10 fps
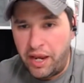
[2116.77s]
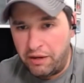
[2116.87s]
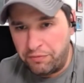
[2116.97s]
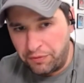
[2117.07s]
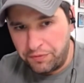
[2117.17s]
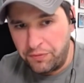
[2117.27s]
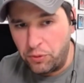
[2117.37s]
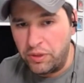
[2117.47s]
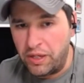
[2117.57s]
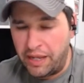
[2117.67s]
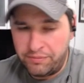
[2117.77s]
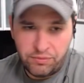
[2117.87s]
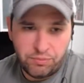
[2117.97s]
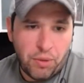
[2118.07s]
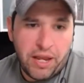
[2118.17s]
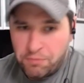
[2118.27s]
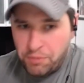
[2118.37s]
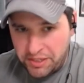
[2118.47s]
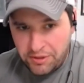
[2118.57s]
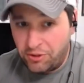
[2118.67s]
and for food. At my
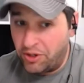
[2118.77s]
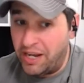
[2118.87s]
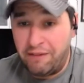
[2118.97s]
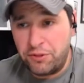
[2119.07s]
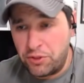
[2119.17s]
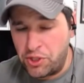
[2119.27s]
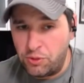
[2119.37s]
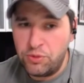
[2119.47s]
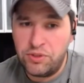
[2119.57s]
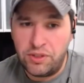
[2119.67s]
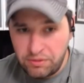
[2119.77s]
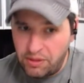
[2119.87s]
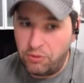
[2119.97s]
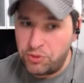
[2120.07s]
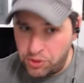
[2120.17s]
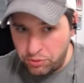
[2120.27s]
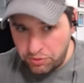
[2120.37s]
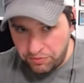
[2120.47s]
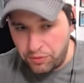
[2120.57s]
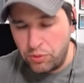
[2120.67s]
opinion, they're going to have to choose and they'll choose
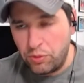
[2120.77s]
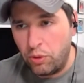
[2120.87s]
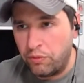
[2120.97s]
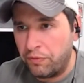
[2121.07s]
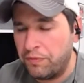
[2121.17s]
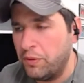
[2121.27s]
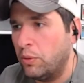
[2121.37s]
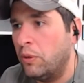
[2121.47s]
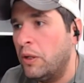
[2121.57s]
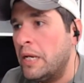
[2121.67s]
food over fuel.